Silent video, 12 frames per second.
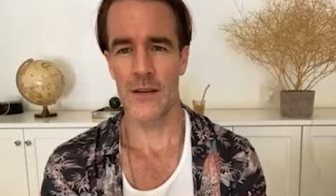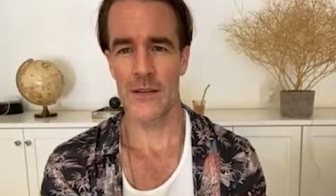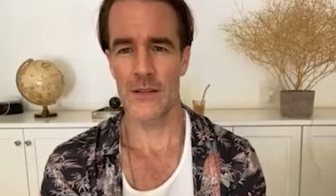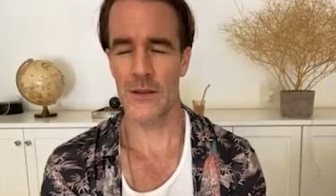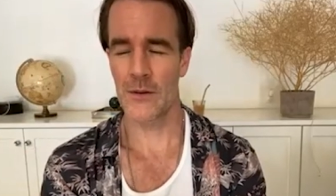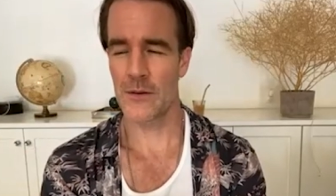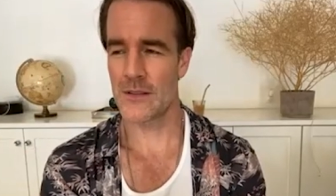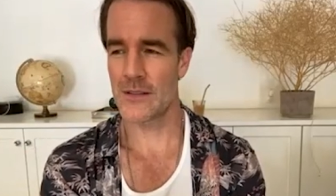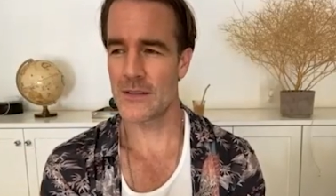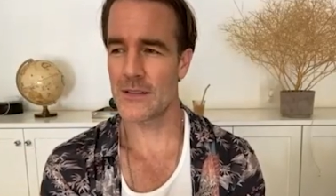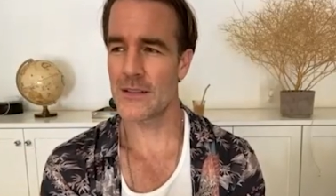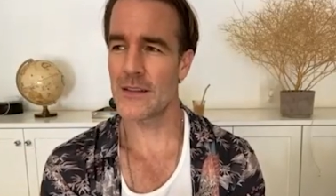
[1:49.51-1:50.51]
So
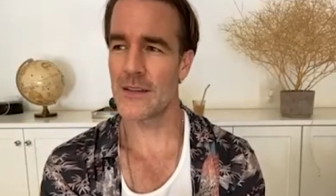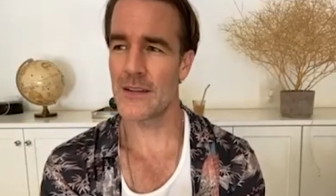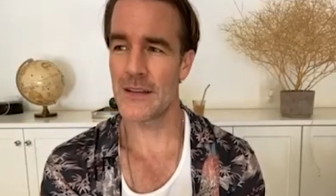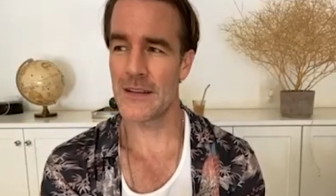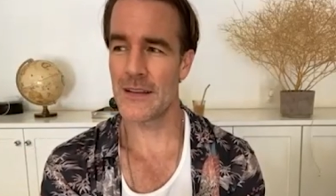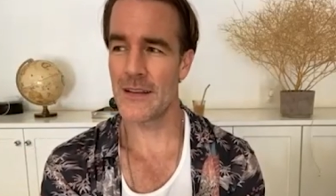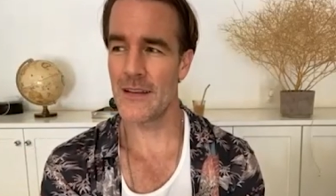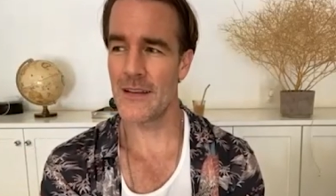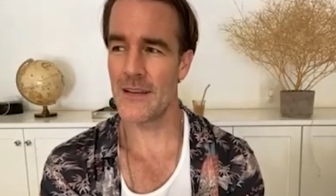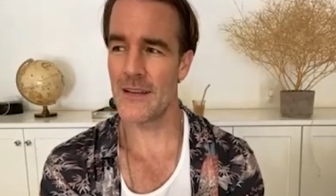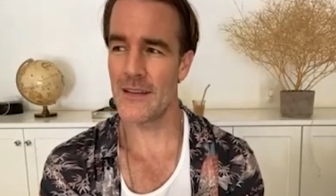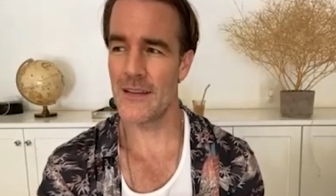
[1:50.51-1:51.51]
it's,
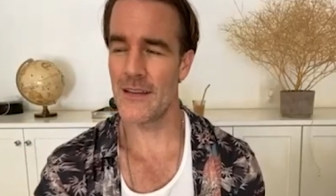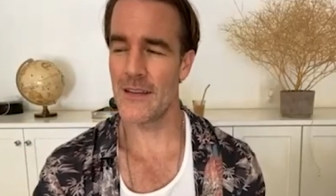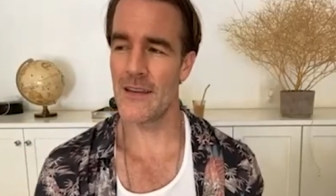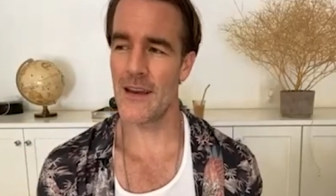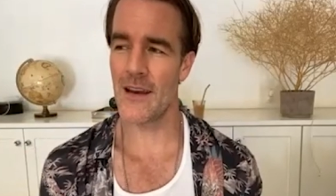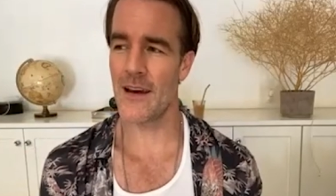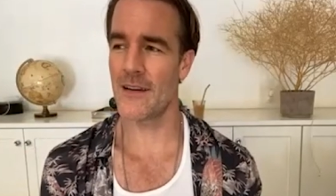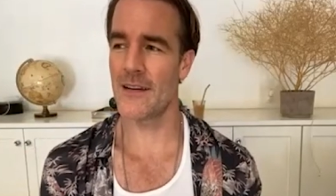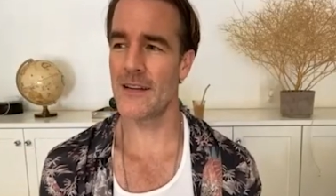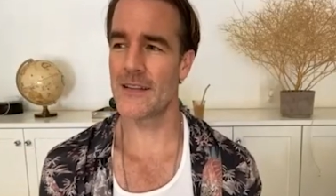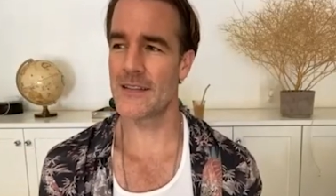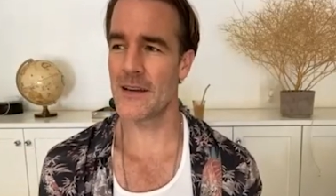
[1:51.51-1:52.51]
yeah,
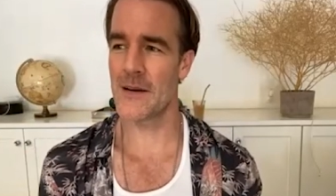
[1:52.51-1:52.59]
it's,